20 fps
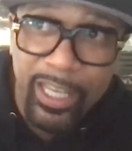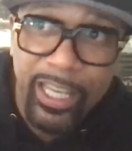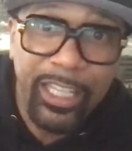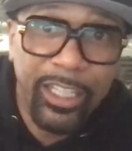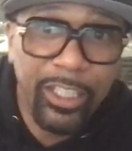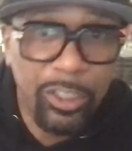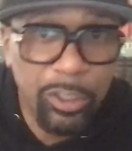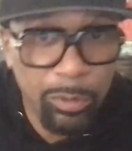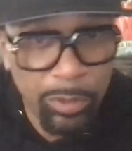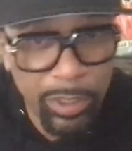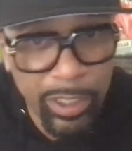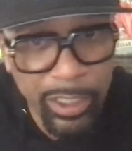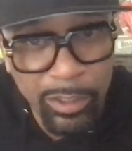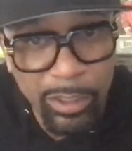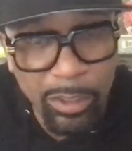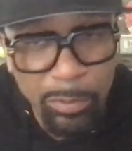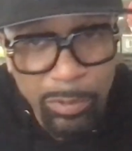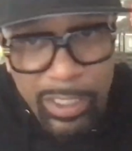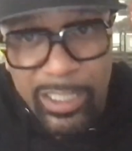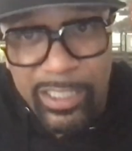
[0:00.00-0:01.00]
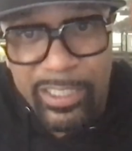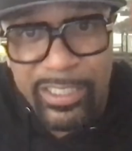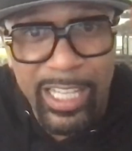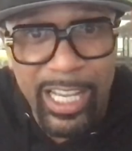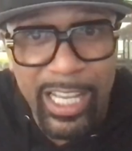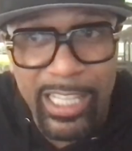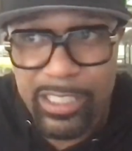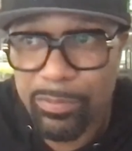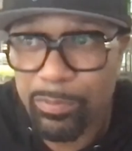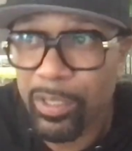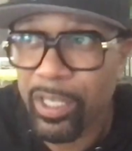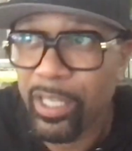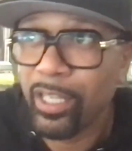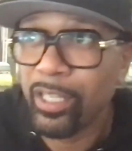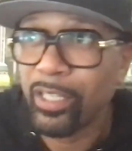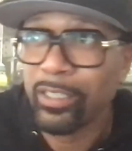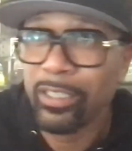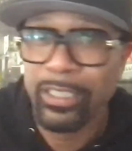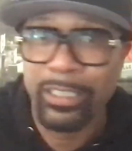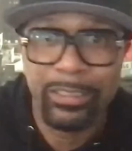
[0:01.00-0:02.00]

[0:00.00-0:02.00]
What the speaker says: and doing The Renaissance Man.